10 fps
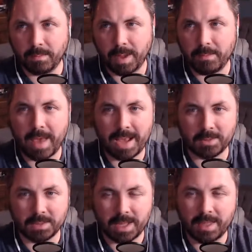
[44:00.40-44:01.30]

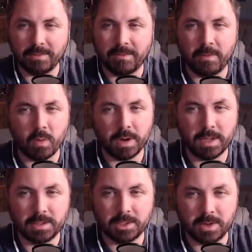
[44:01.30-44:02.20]
max was, I think, 4
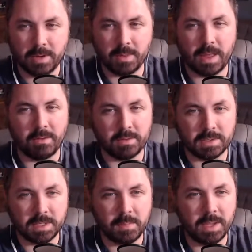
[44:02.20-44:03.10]
days straight without
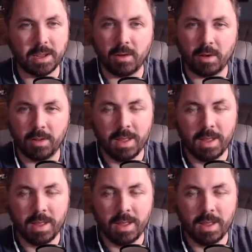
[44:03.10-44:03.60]
sleeping at all.